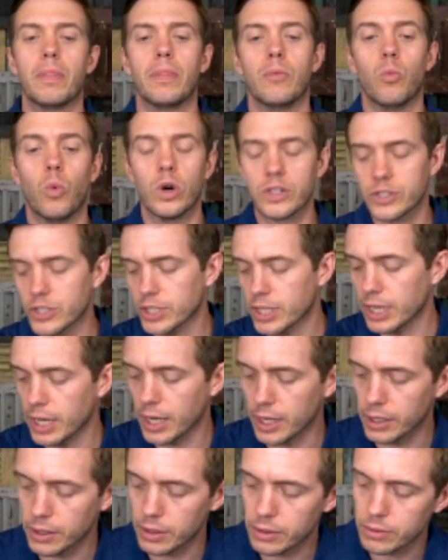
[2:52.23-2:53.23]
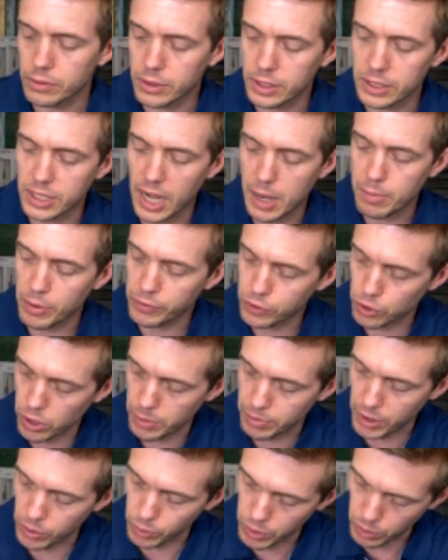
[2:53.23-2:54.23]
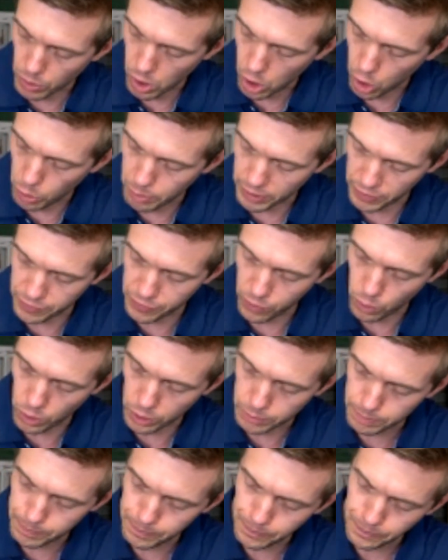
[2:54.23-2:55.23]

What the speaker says: once again, the type of trip that we were hoping for.